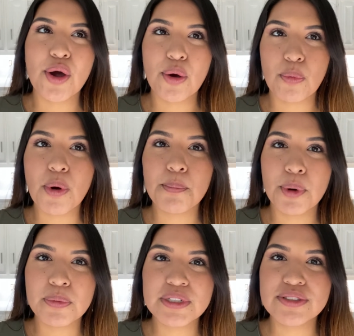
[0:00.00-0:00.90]
one
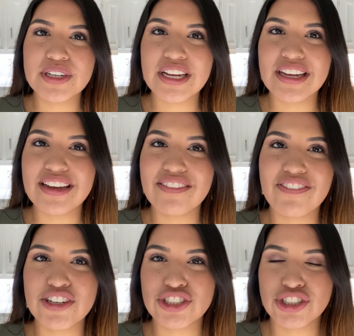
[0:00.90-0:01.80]
boba drink,
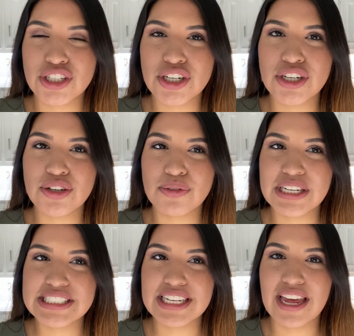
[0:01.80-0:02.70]
for sure you
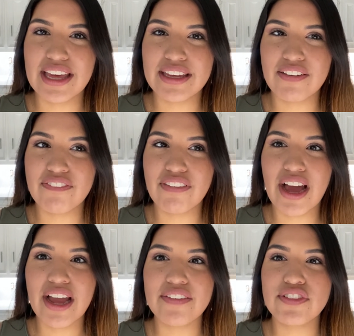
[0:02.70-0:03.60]
waste like
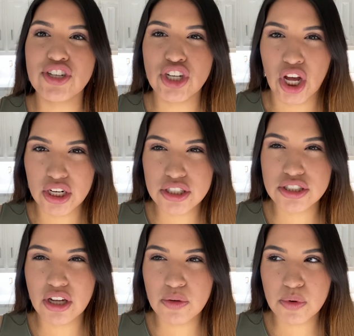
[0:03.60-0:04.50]
$5
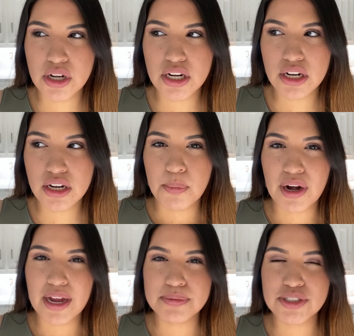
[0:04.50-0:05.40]
on one.
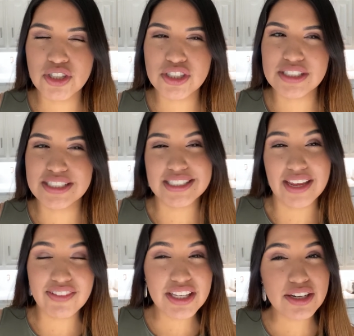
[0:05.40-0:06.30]
Perhaps you could save
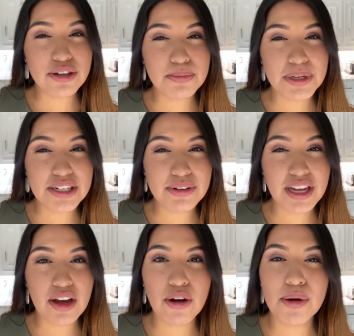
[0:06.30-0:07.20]
a little by doing it
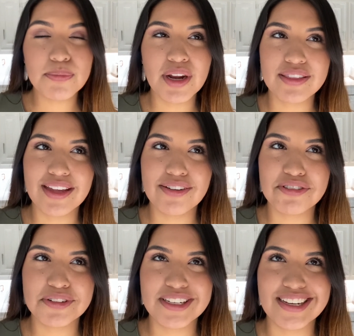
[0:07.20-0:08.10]
at home. Not that
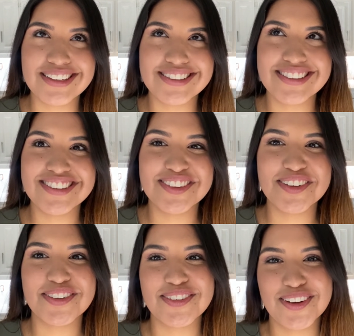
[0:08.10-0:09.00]
everyone likes to do it
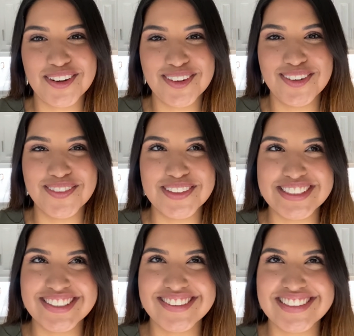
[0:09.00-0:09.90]
from home. It's
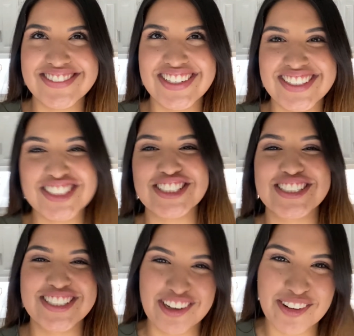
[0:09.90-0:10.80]
always better
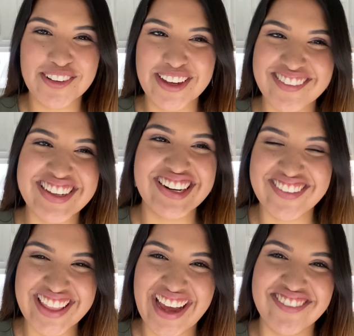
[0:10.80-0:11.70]
just going, we know
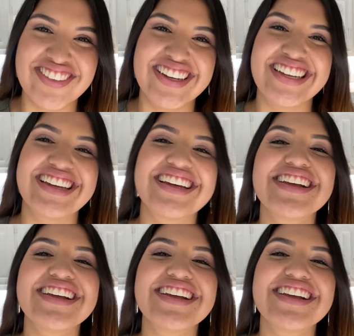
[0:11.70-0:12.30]
that, but